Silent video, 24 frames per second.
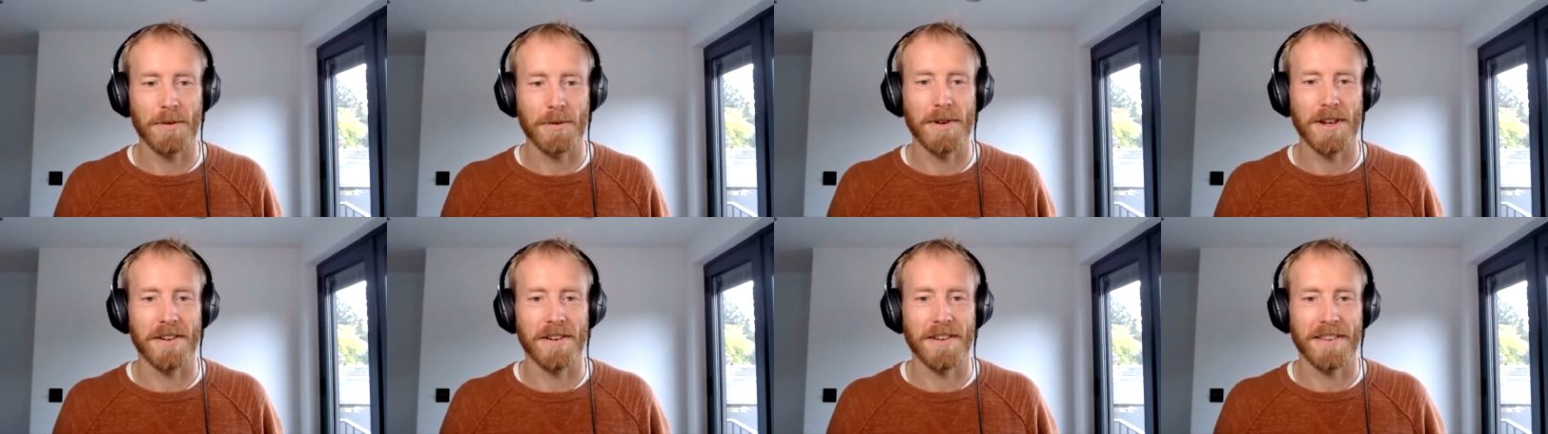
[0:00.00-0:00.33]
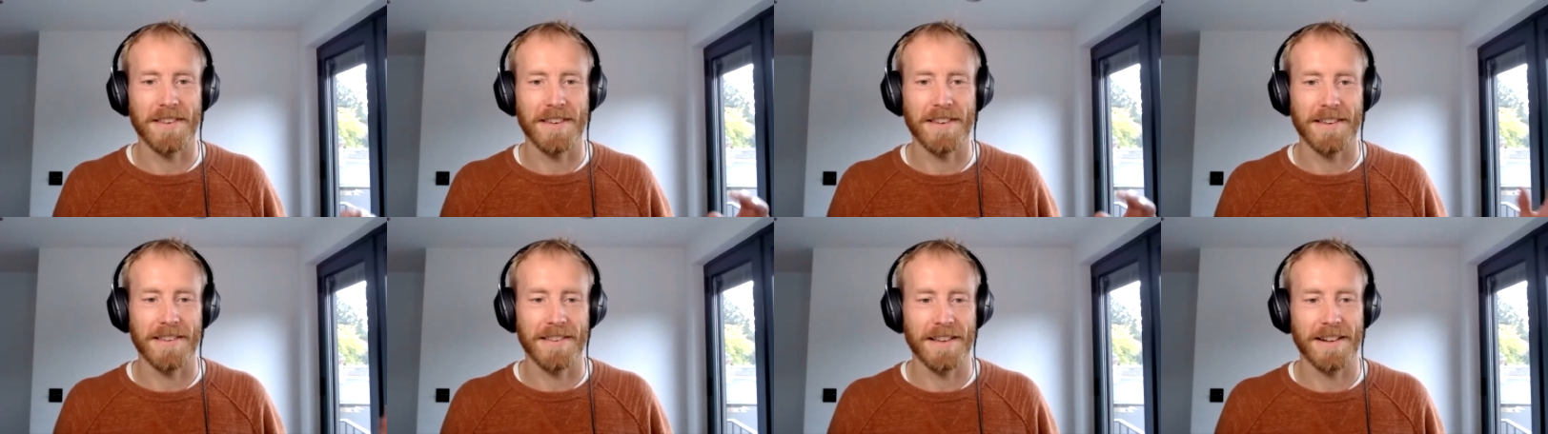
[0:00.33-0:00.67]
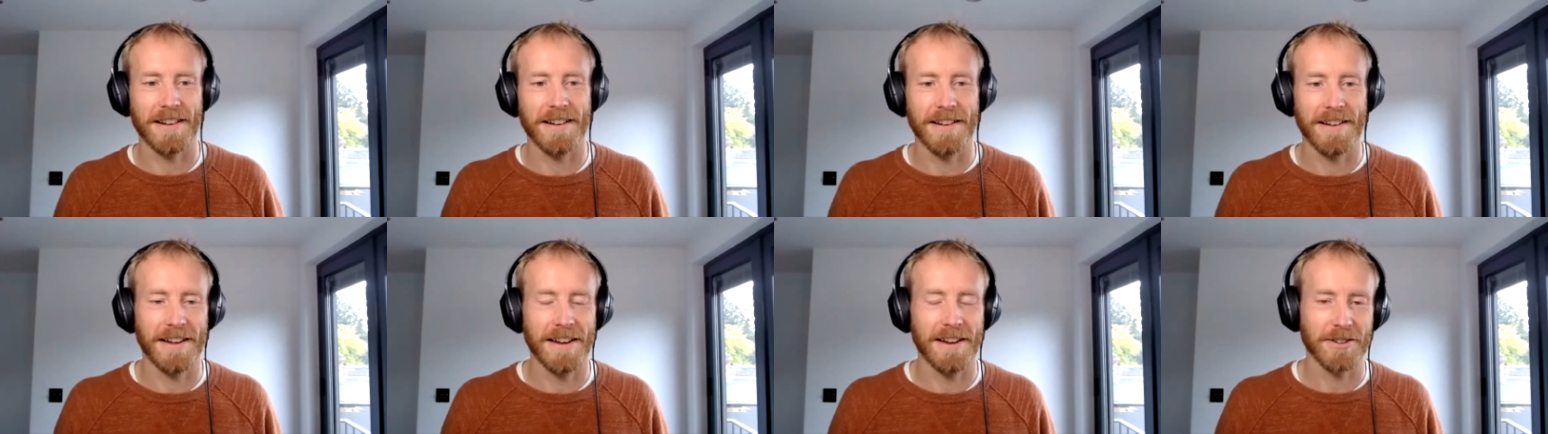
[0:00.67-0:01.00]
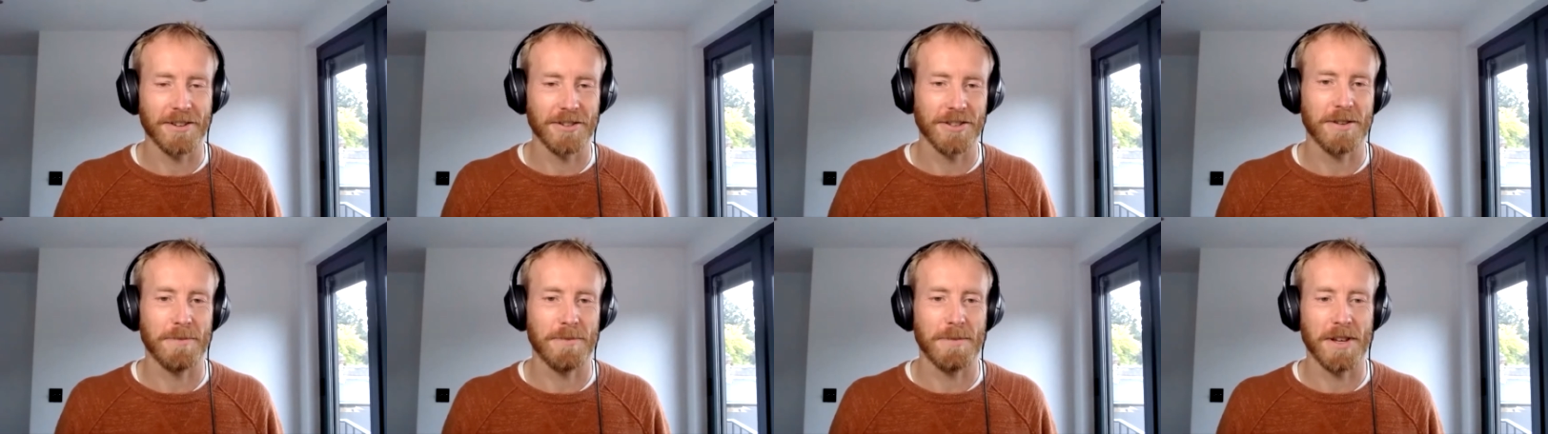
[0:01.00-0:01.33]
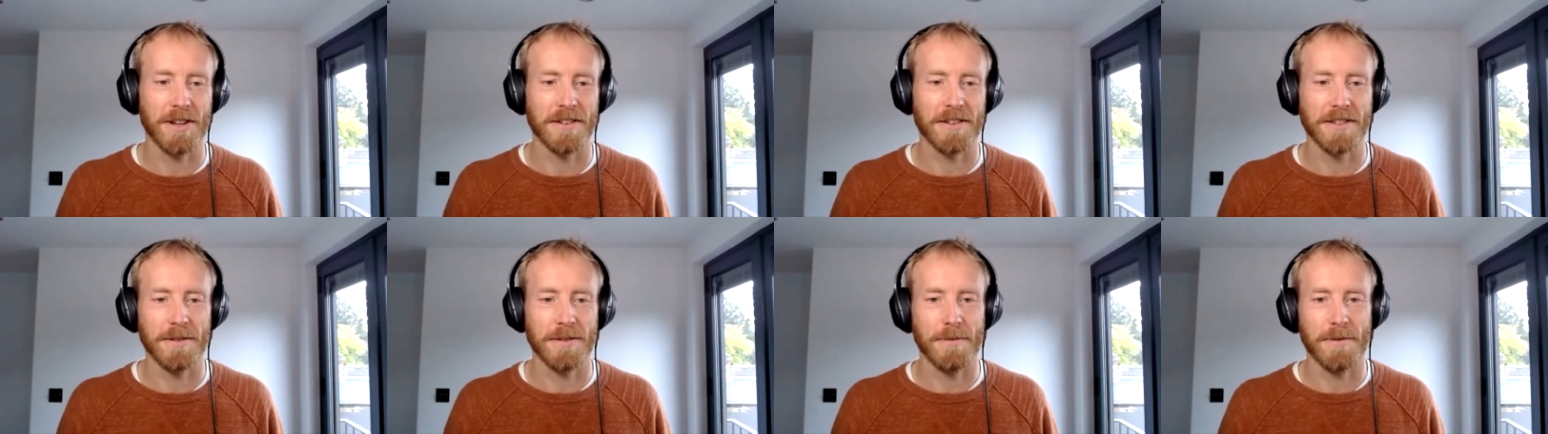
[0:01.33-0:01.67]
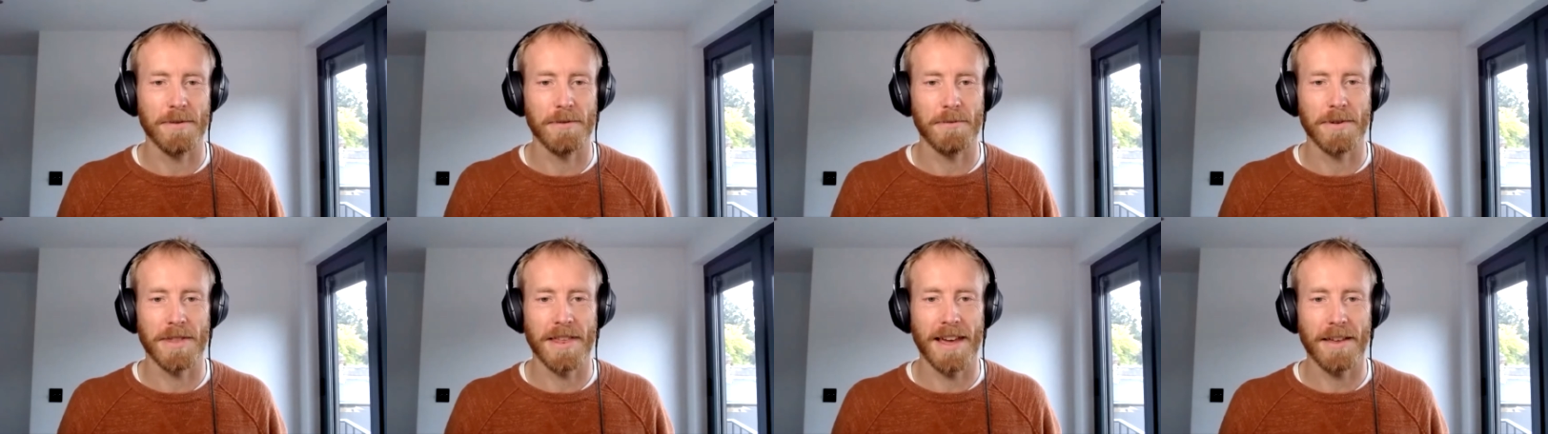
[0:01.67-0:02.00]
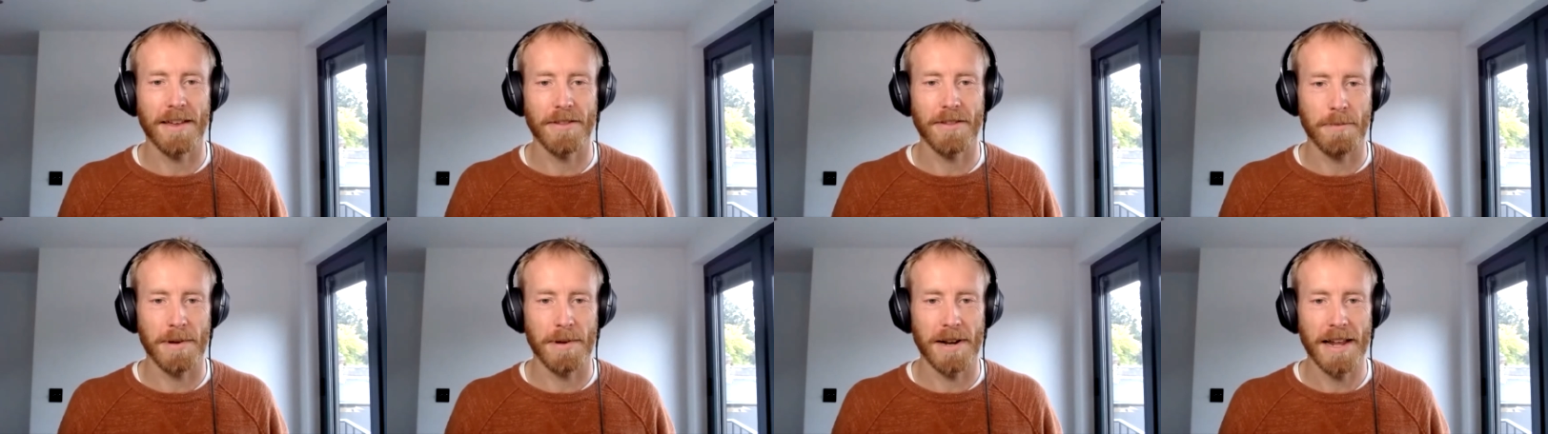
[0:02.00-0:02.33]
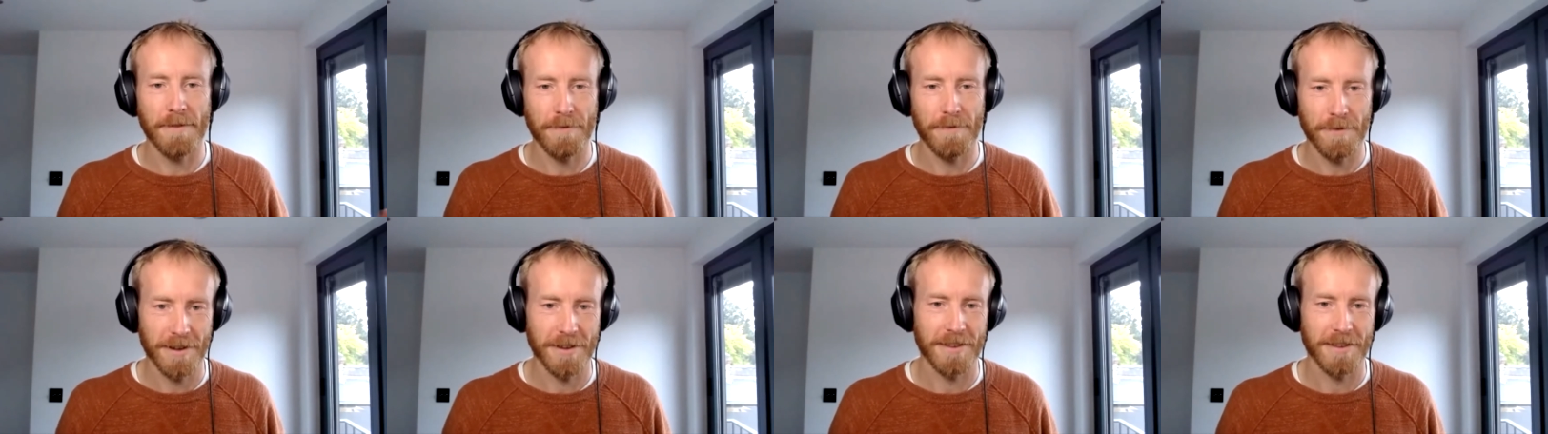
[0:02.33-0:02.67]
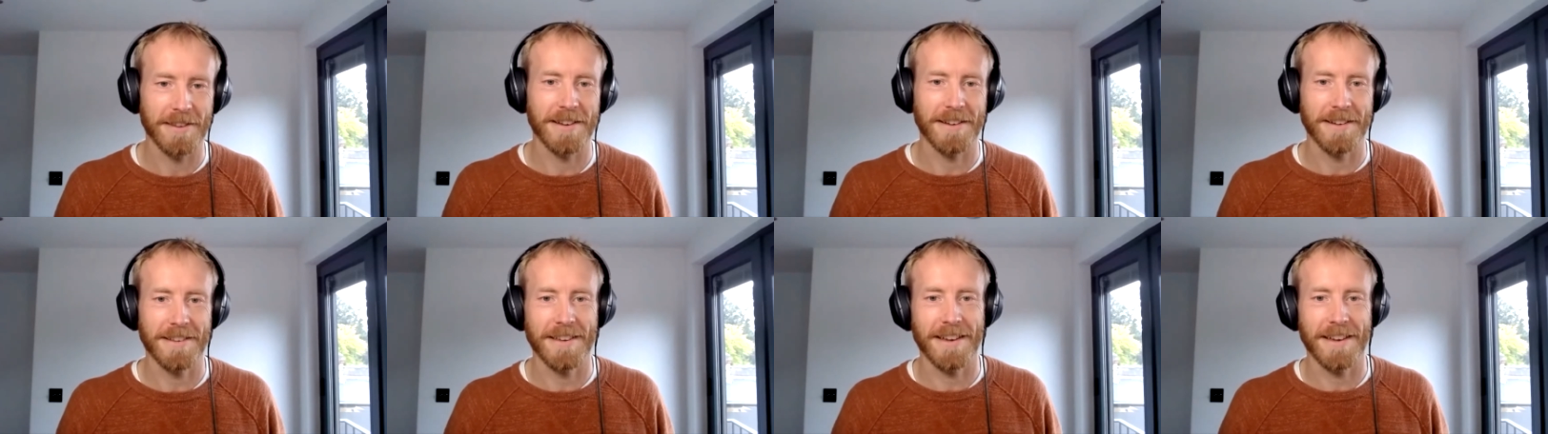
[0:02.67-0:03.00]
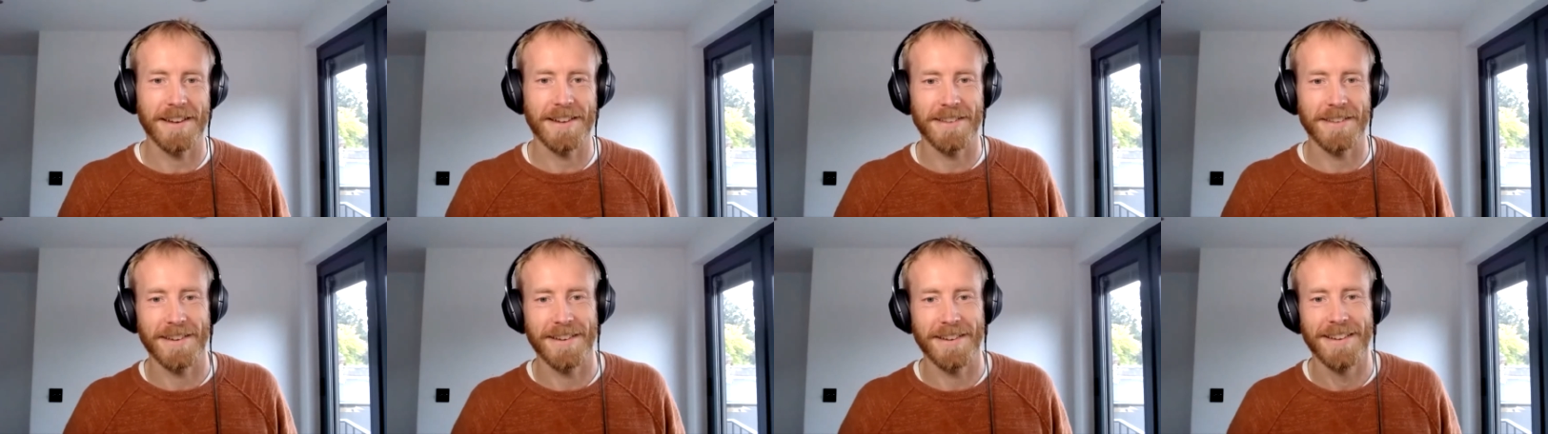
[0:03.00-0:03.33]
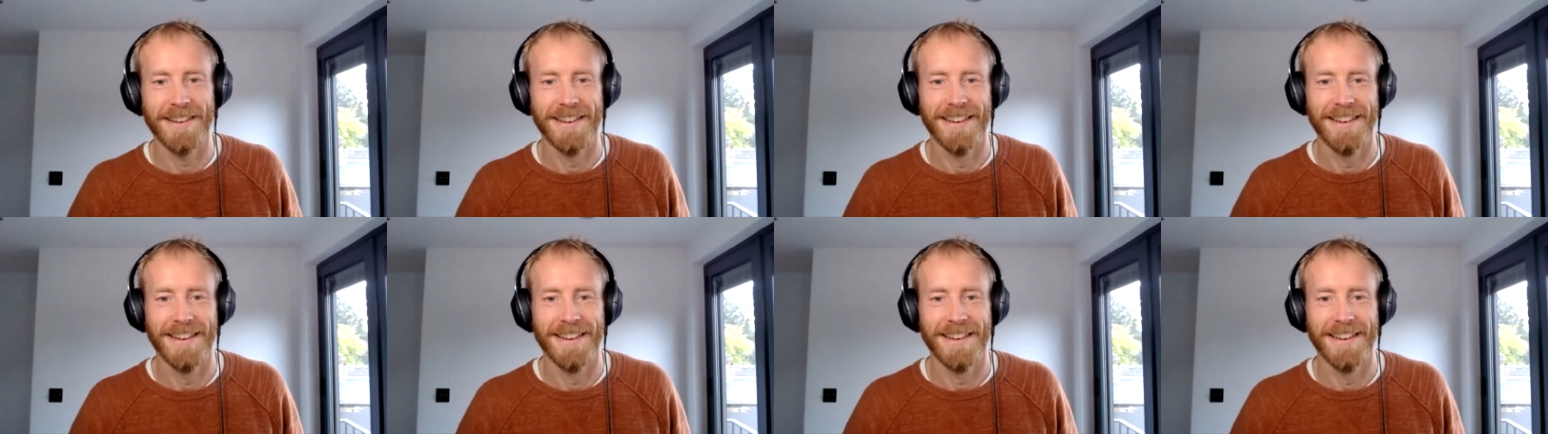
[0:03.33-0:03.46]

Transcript: community as the Linux community, but without the benevolent dictator.